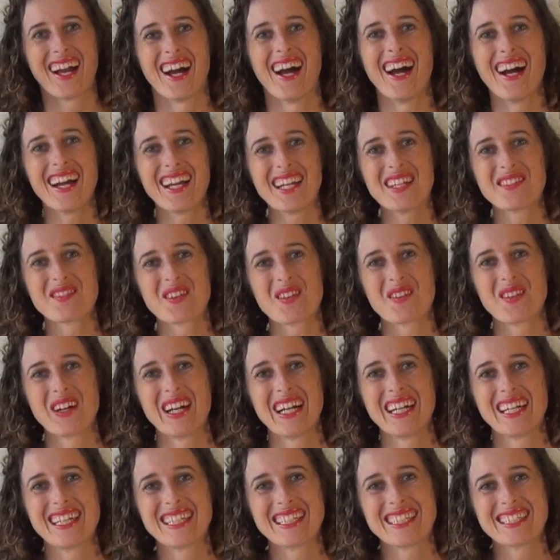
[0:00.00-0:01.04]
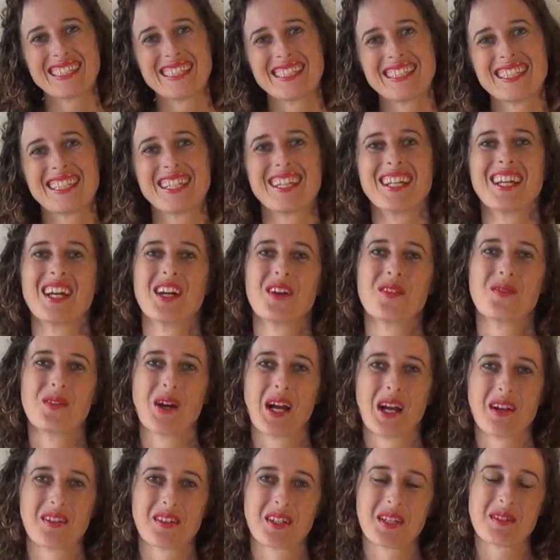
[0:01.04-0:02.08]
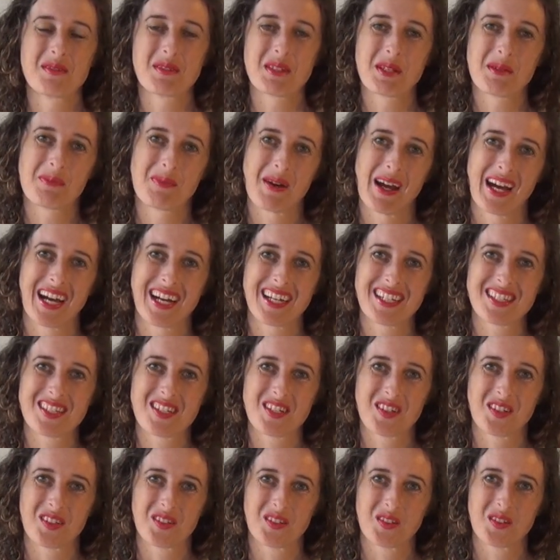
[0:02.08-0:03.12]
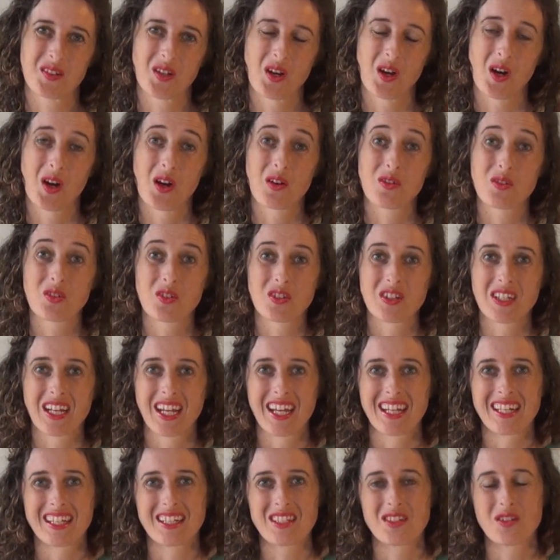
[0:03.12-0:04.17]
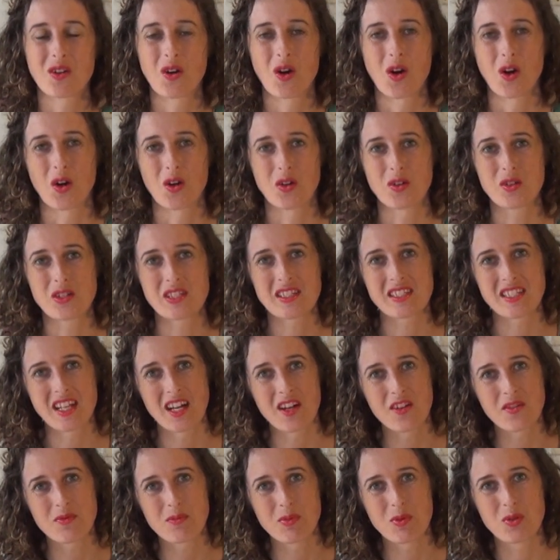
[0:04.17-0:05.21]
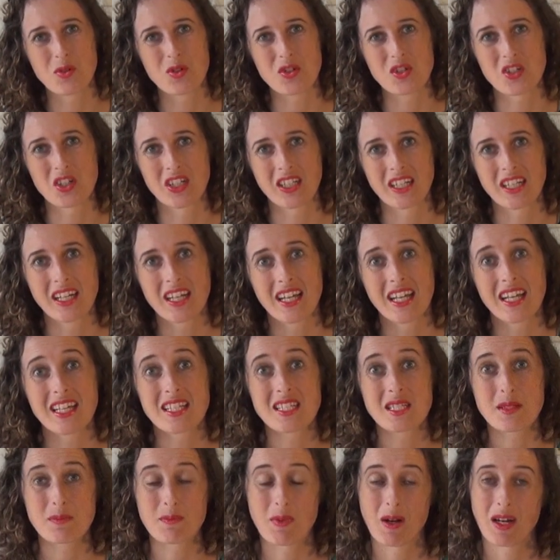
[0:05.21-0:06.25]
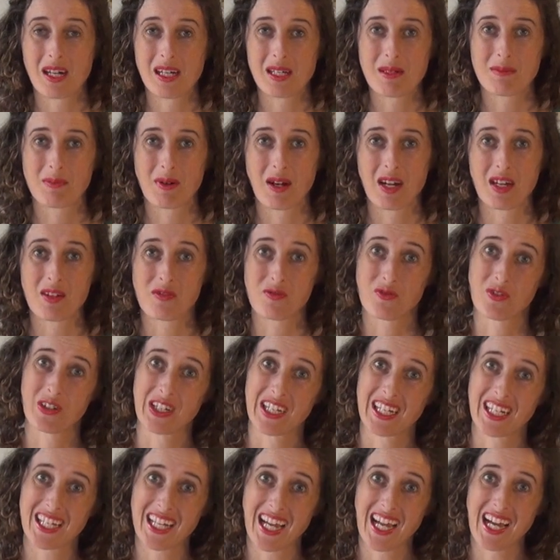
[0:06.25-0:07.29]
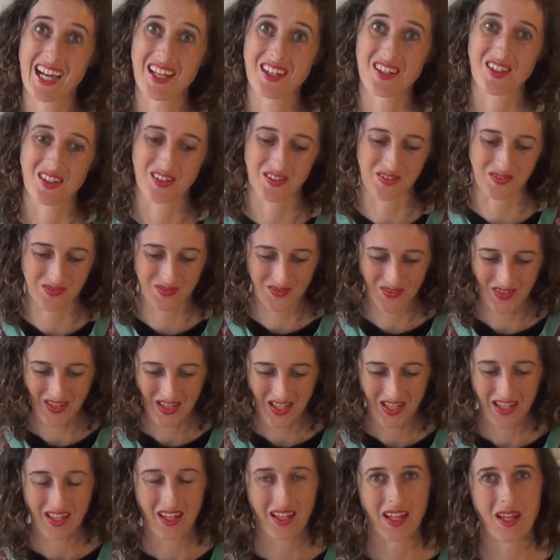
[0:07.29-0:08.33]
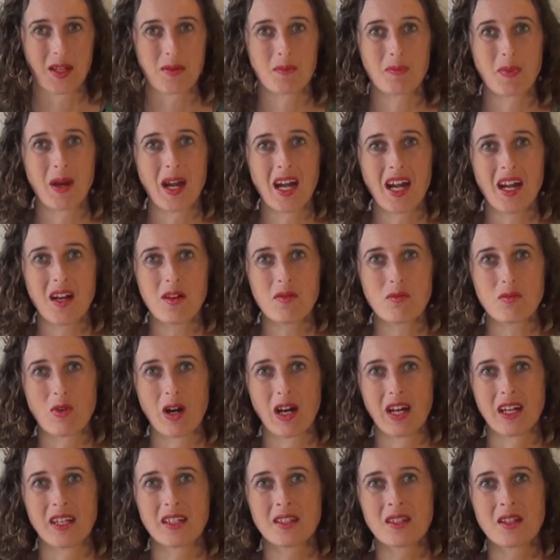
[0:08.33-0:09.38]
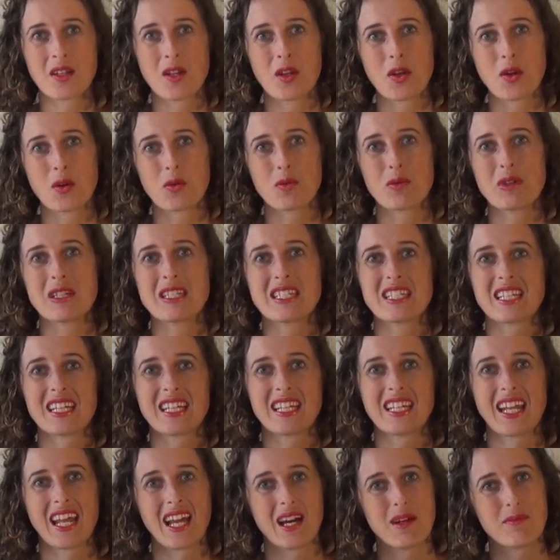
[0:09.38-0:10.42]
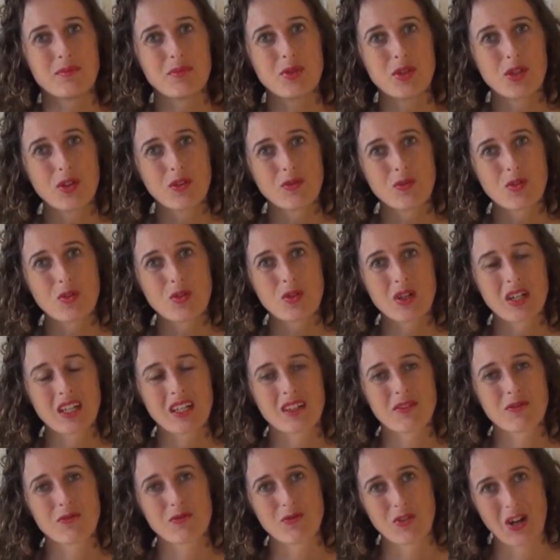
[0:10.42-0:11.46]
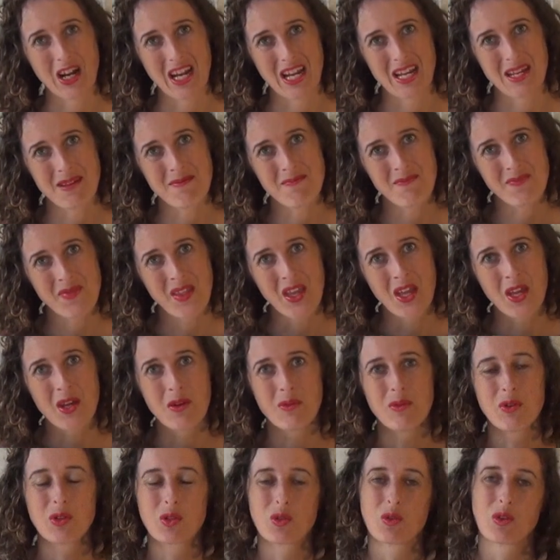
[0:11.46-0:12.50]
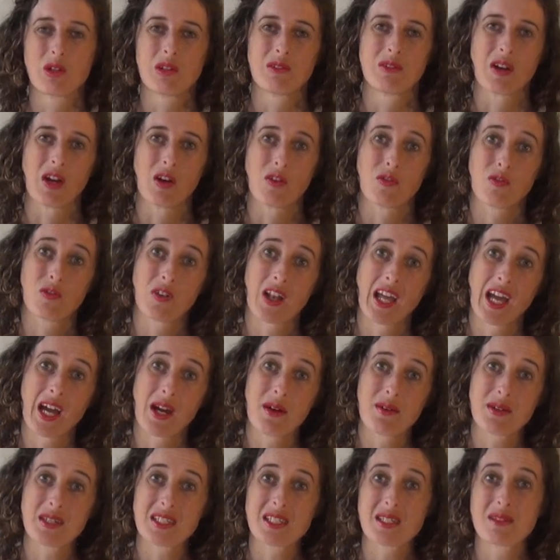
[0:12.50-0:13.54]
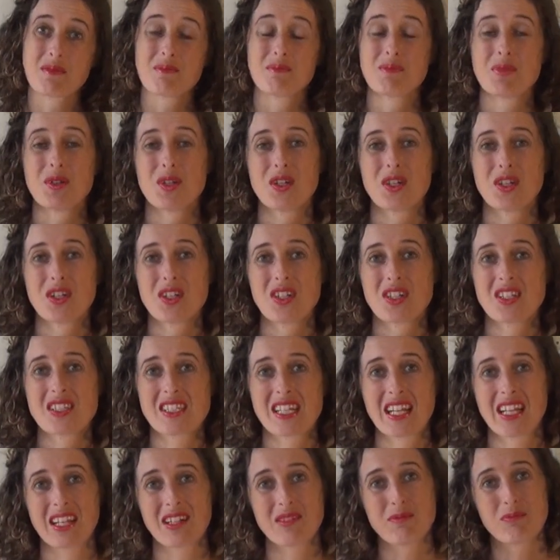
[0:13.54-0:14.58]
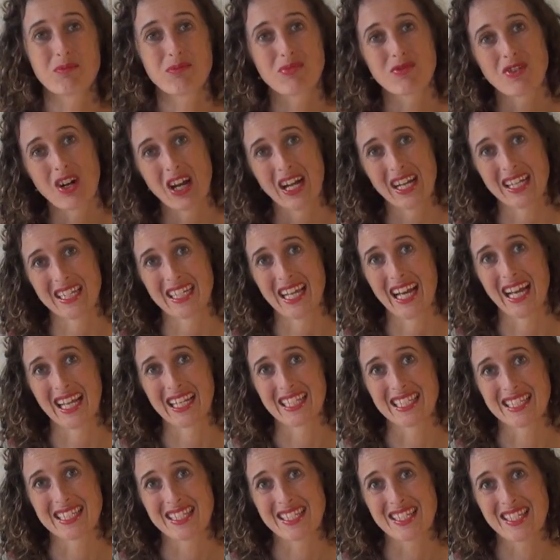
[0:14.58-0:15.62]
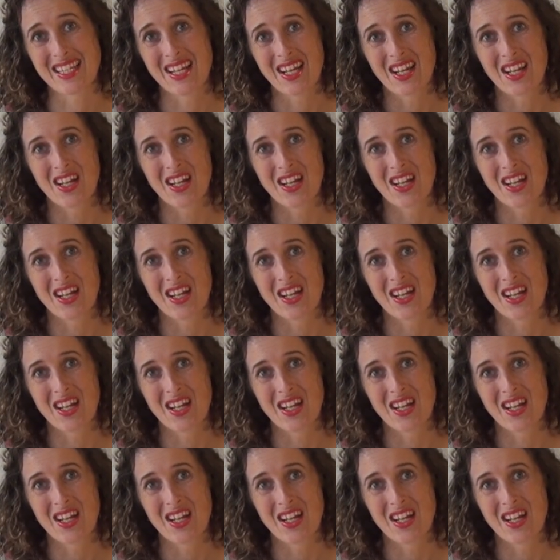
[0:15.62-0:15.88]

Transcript: Hi everyone! Welcome to part 2 of creating your own self-portrait inspired by Frida Kahlo. In part 1 we did our beautiful frame with all of our flowers and birds and bright colours.